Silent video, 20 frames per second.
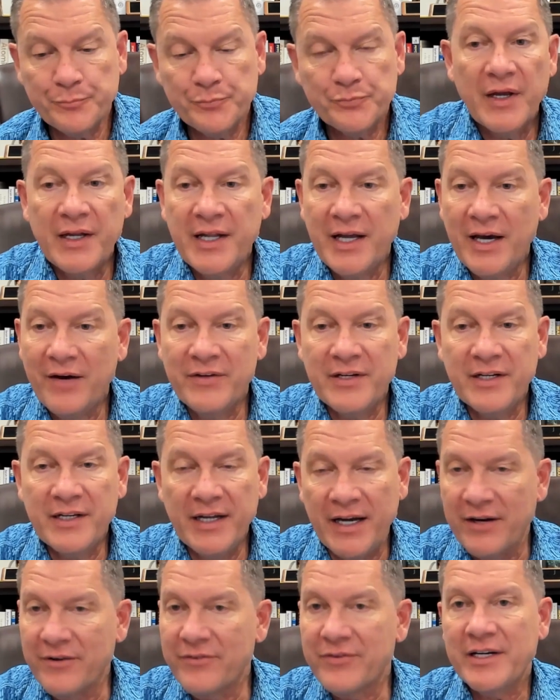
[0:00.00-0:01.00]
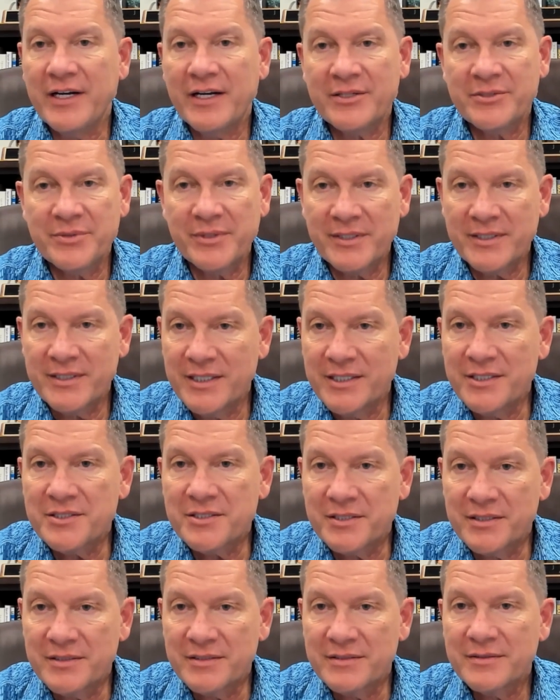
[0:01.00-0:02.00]
and having every
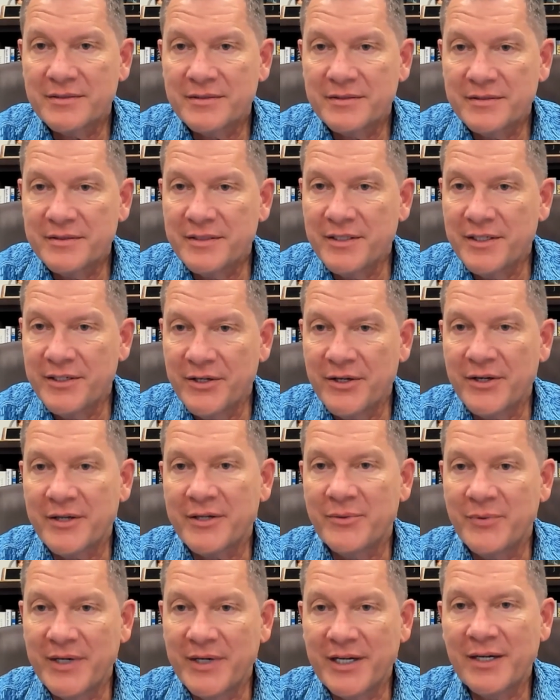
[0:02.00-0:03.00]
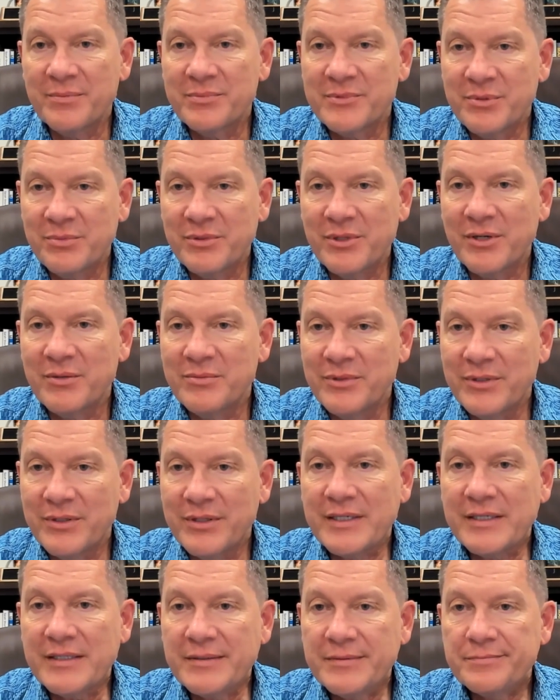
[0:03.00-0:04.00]
expectation that you're going to wake up tomorrow
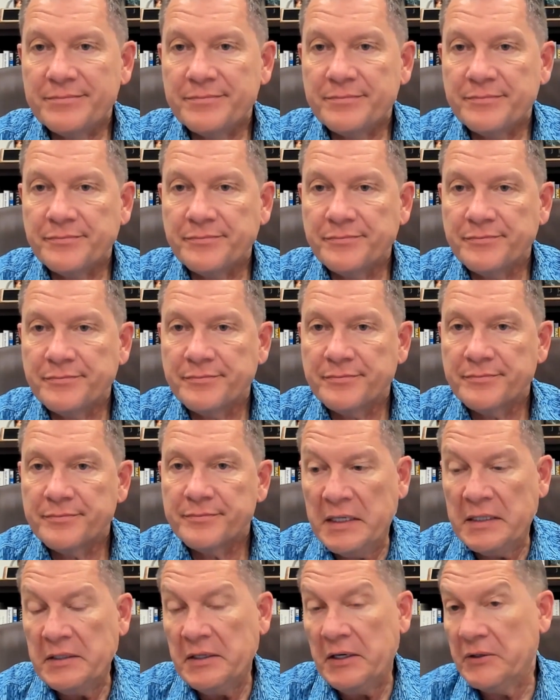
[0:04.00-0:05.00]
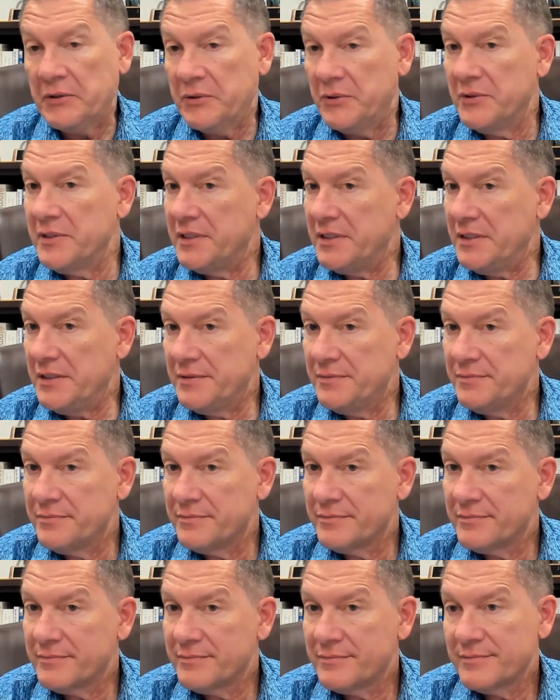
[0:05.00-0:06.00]
morning. And not only,
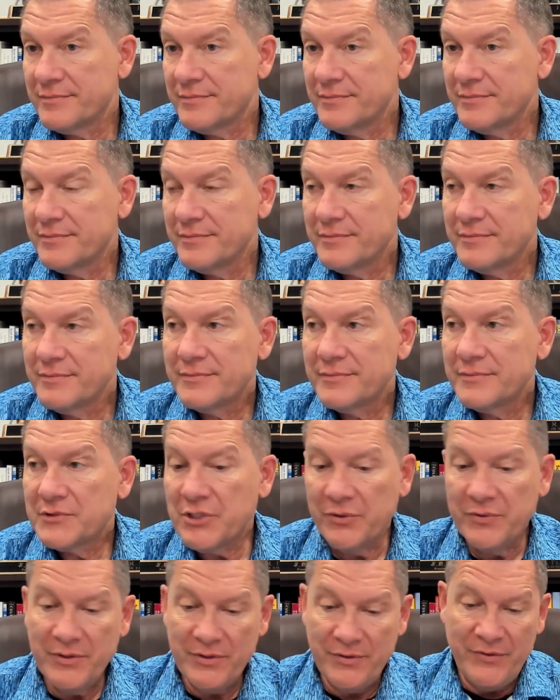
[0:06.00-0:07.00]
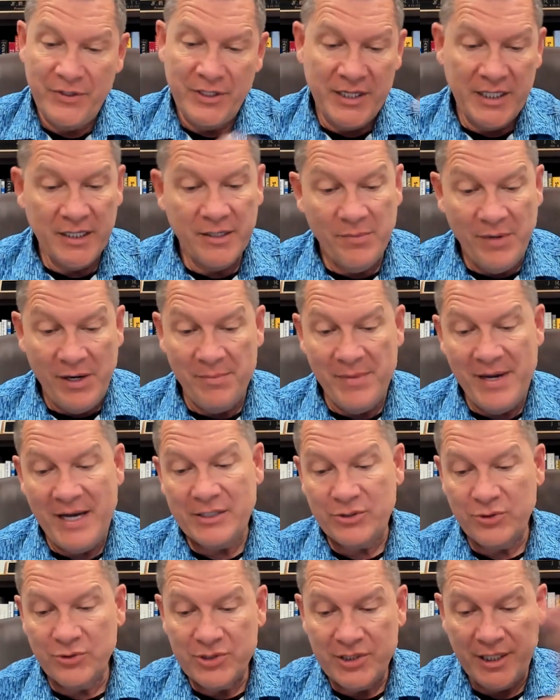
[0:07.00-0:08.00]
so if you think about
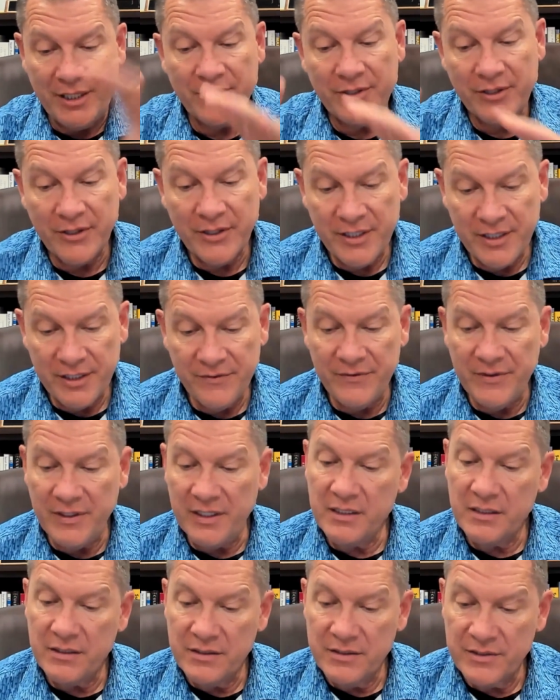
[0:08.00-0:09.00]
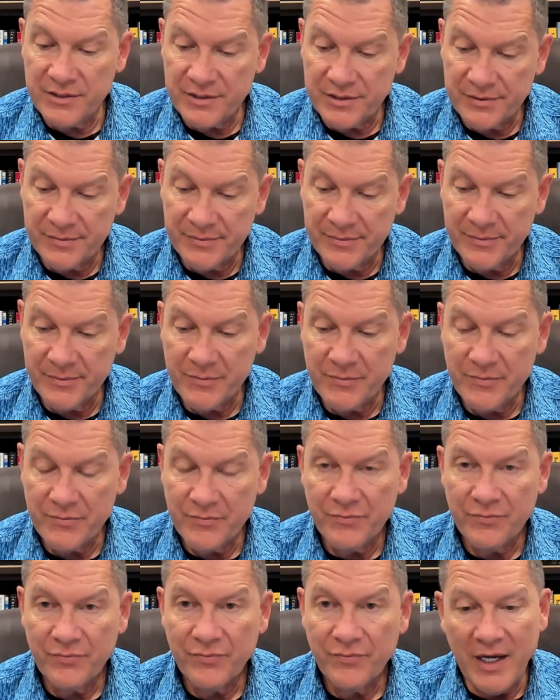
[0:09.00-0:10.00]
Maslow's hierarchy of needs,
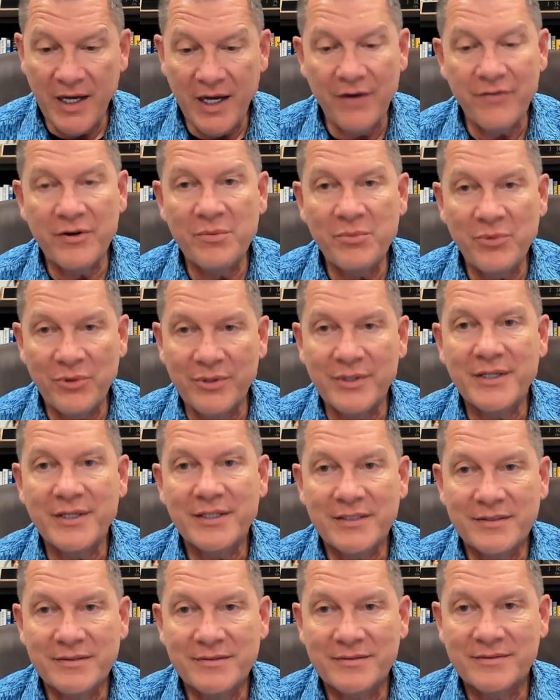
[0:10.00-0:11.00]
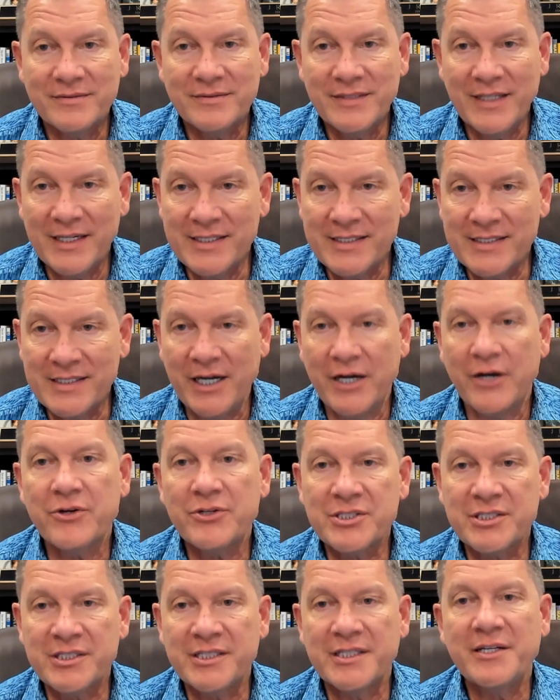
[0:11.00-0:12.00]
every morning that entire
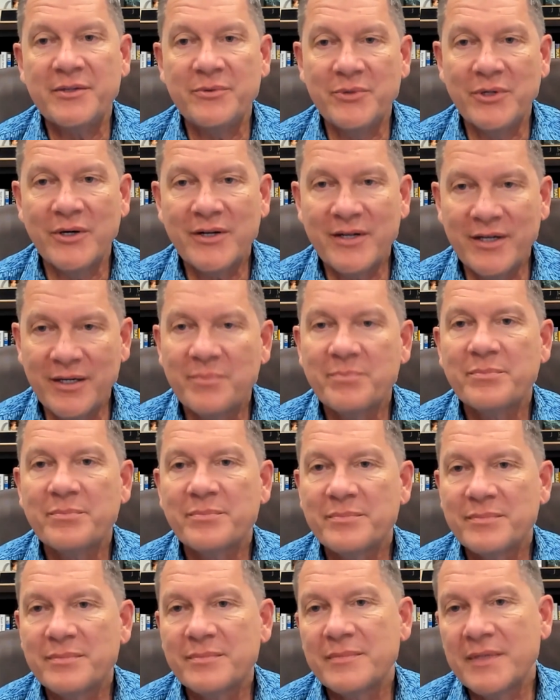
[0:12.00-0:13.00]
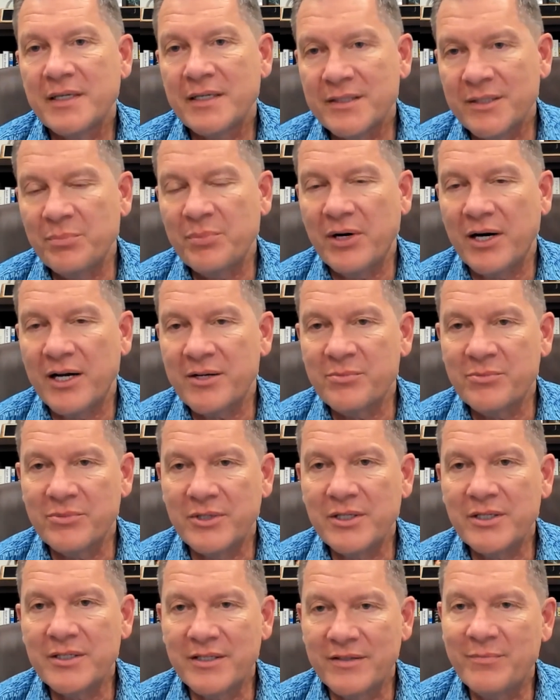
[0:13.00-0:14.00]
city woke up on the bottom
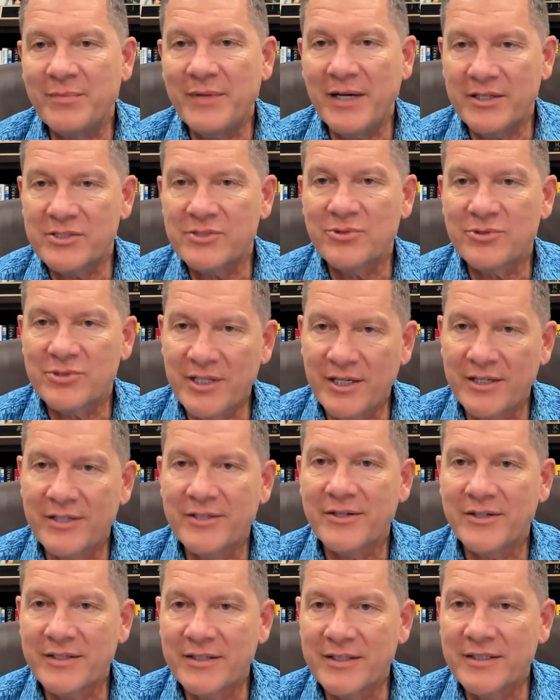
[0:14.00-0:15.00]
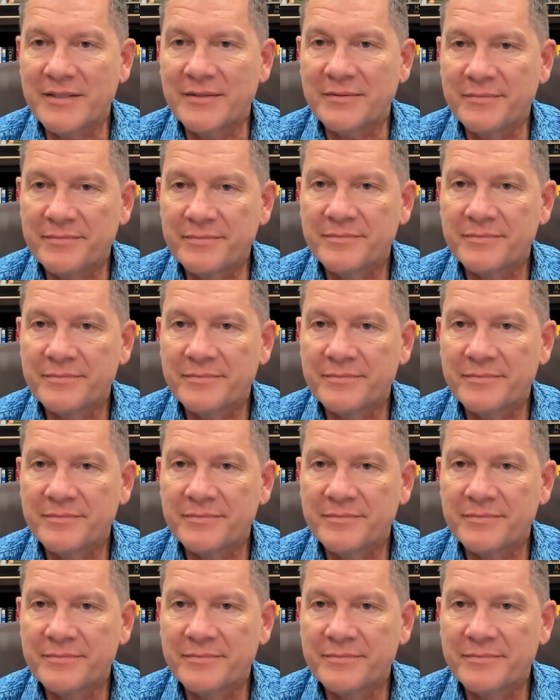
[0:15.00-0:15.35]
rung of Maslow's hierarchy